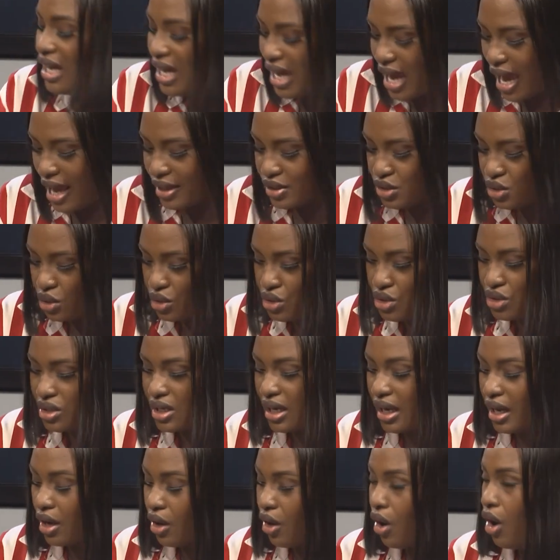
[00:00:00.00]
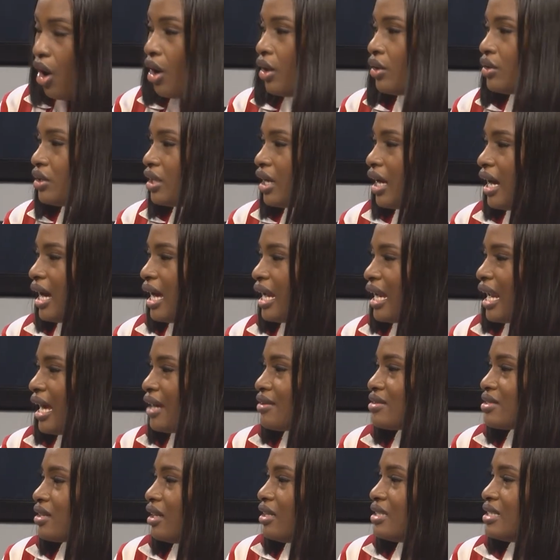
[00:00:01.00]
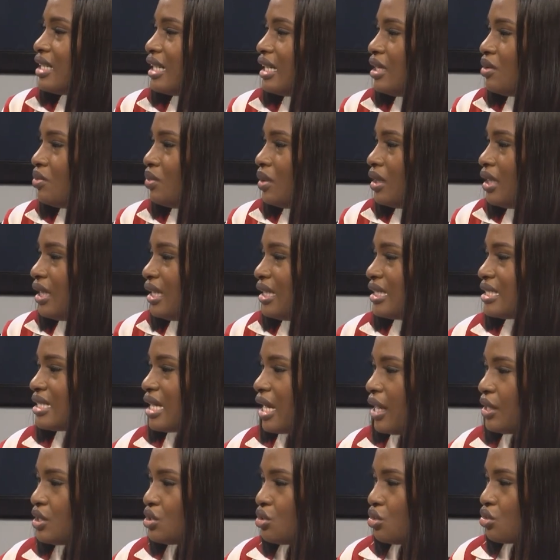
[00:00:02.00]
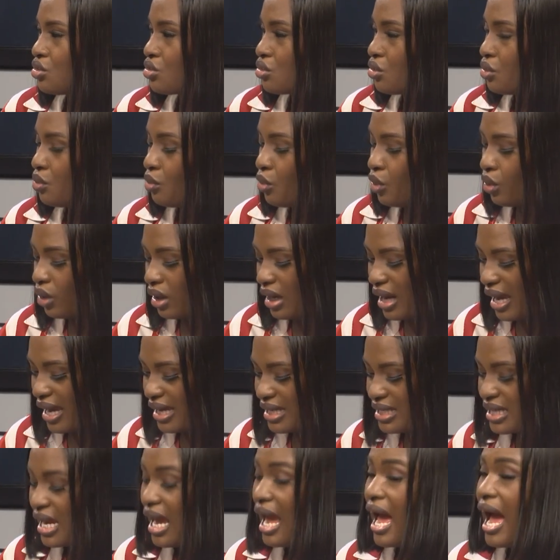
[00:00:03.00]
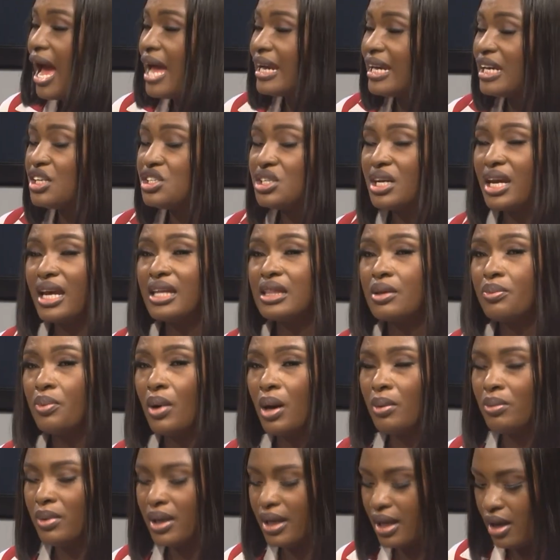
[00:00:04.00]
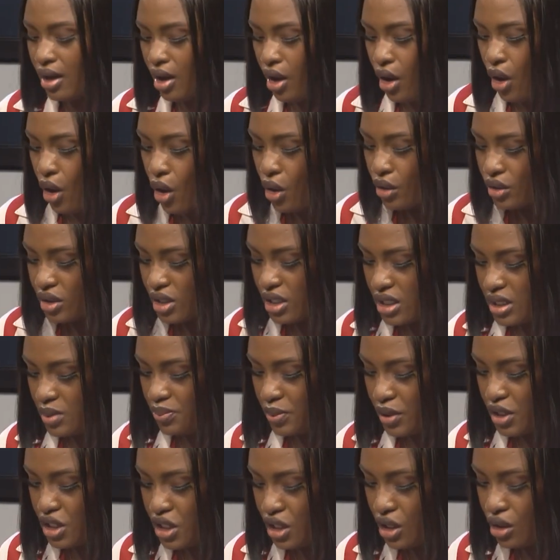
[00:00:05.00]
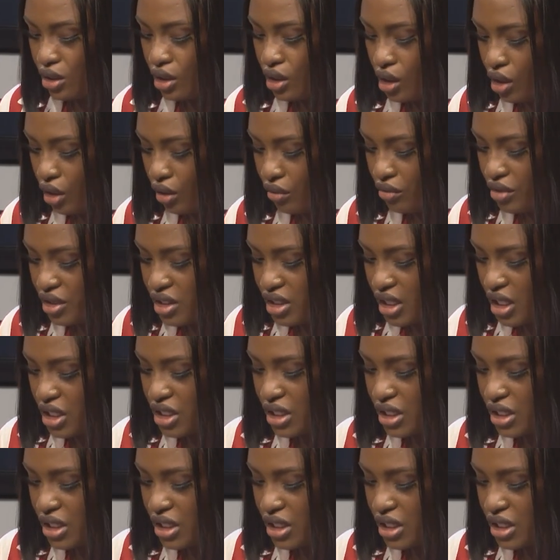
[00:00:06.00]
And so today on Lifestyle Daily, we intend to throw more light and educate the public on this particular conversation.